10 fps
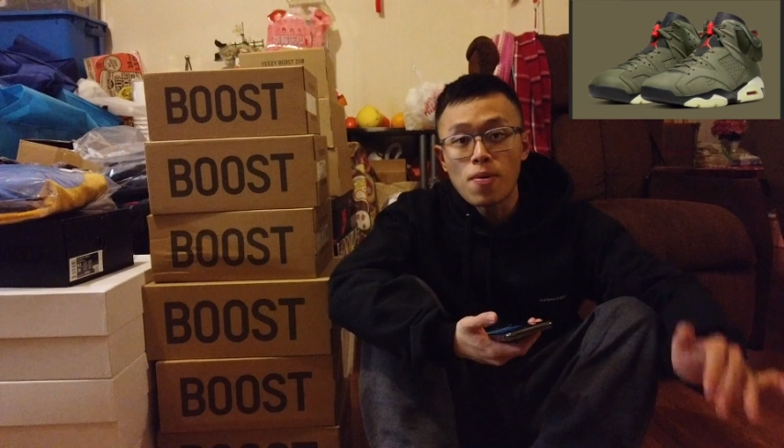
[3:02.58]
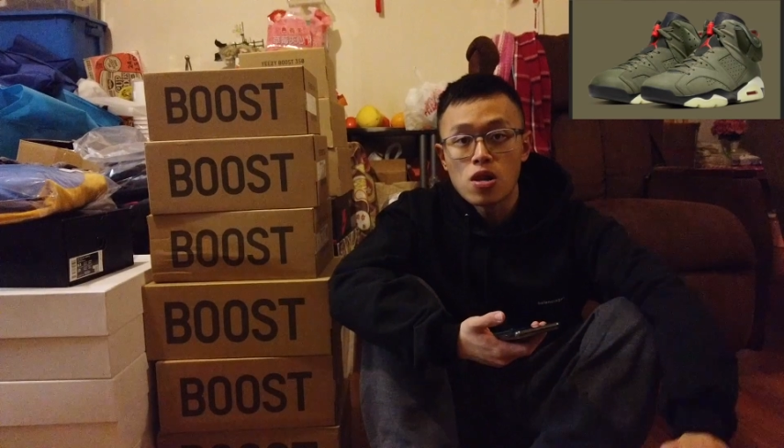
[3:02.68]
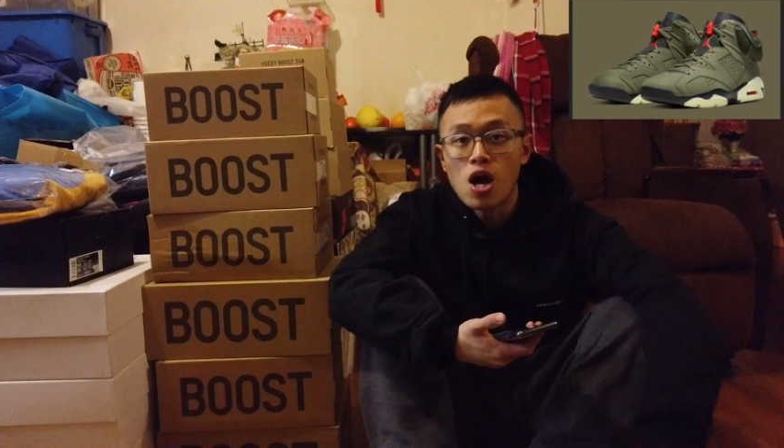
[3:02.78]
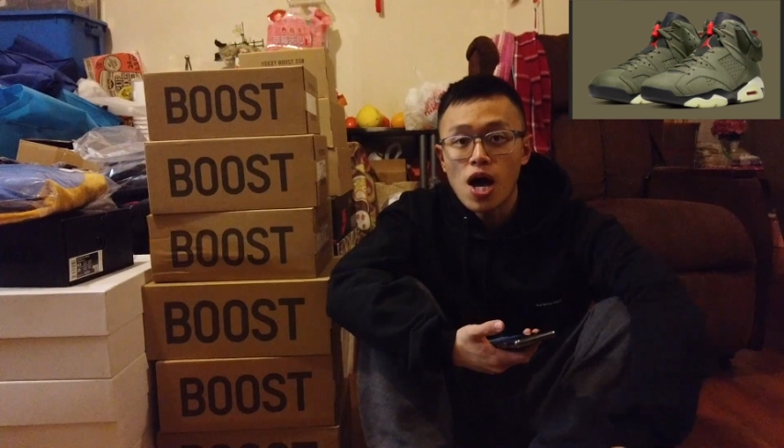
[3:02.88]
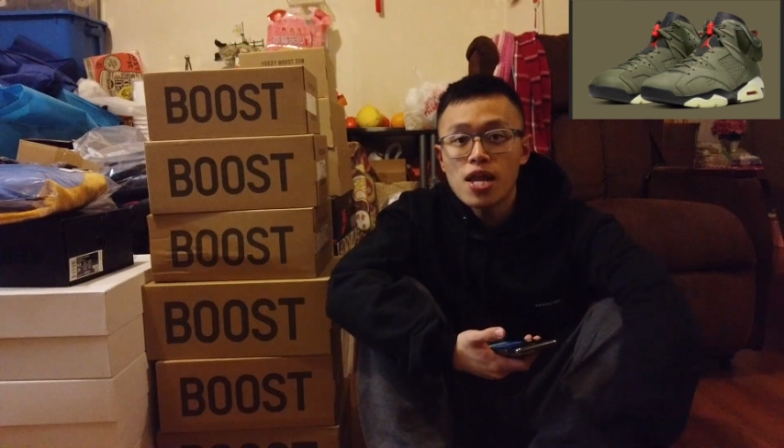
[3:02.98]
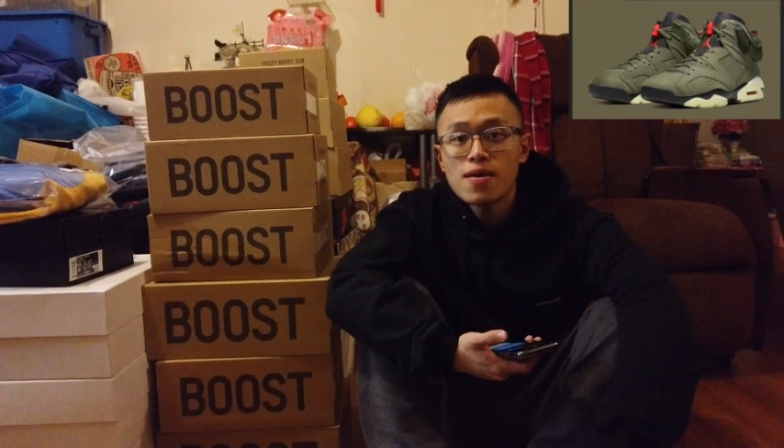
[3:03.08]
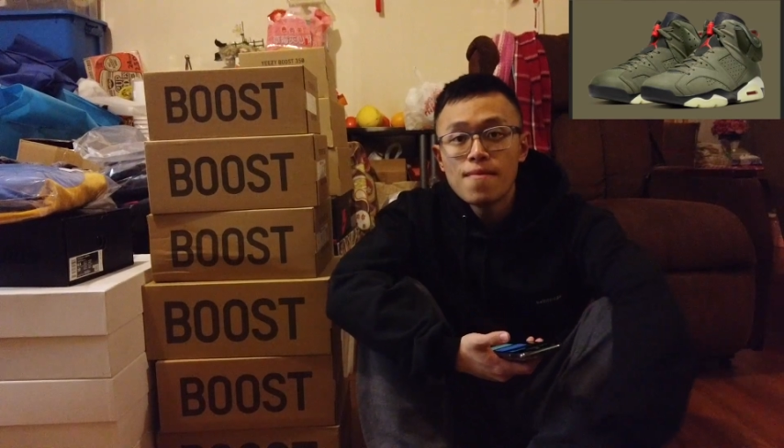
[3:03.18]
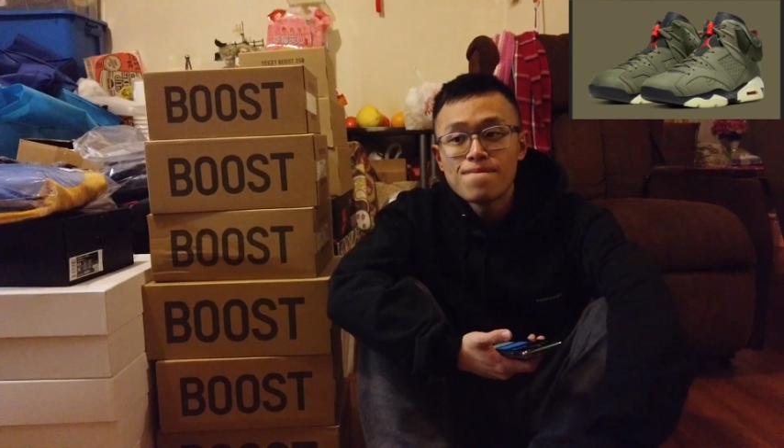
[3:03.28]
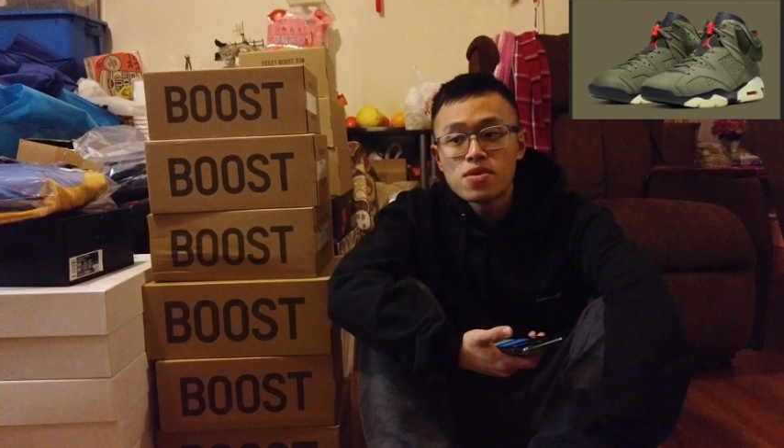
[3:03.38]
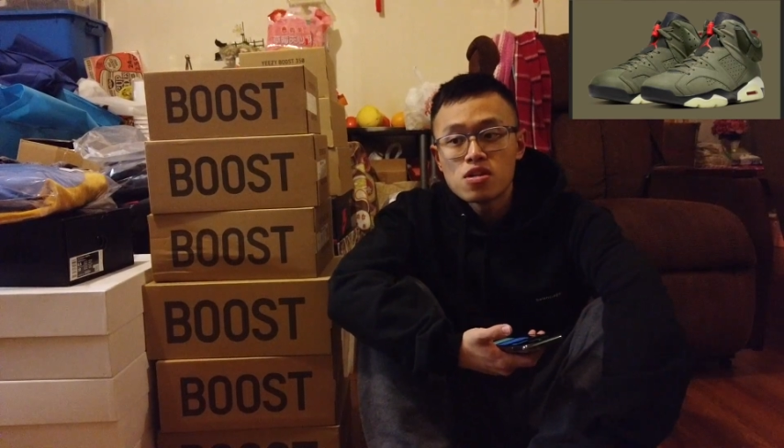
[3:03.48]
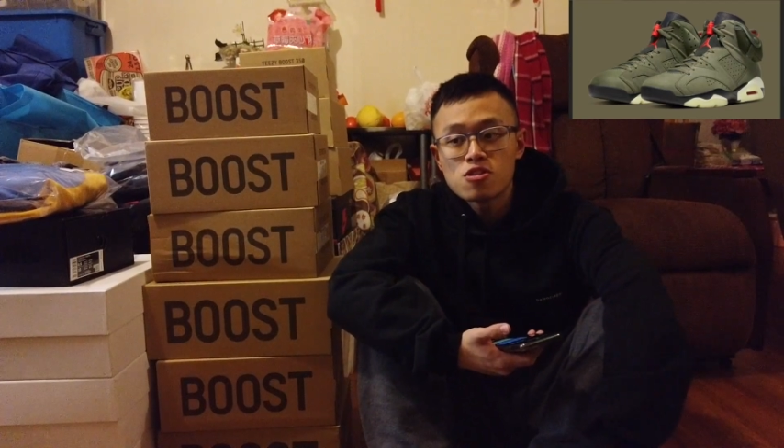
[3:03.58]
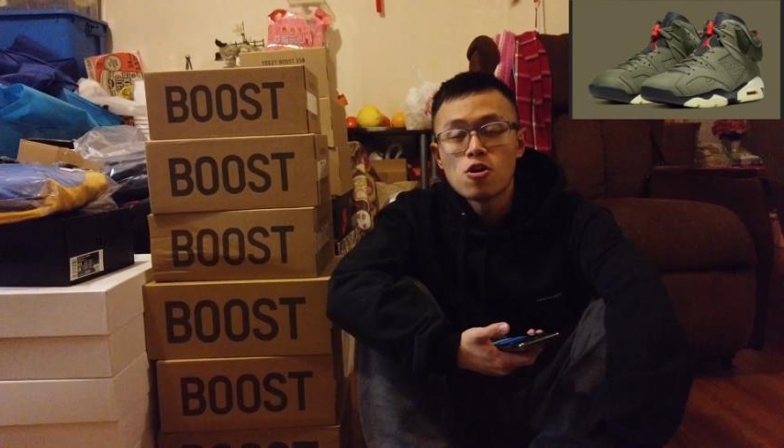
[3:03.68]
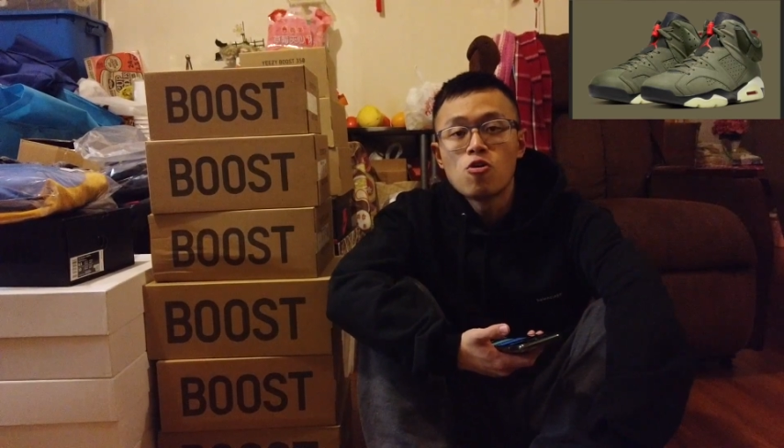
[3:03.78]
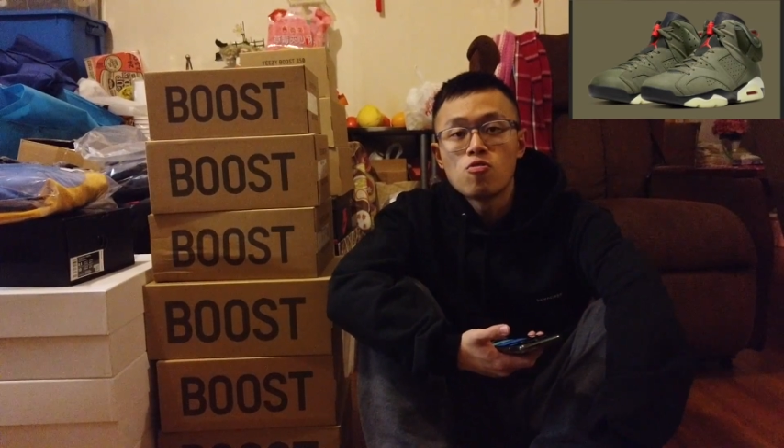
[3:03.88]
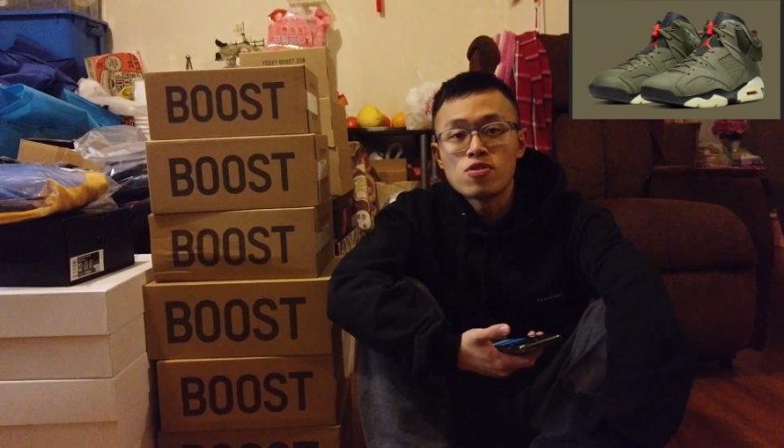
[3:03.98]
a lot,
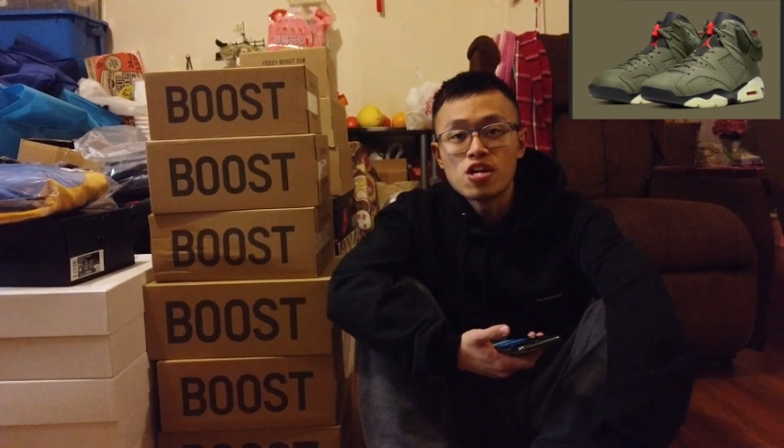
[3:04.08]
so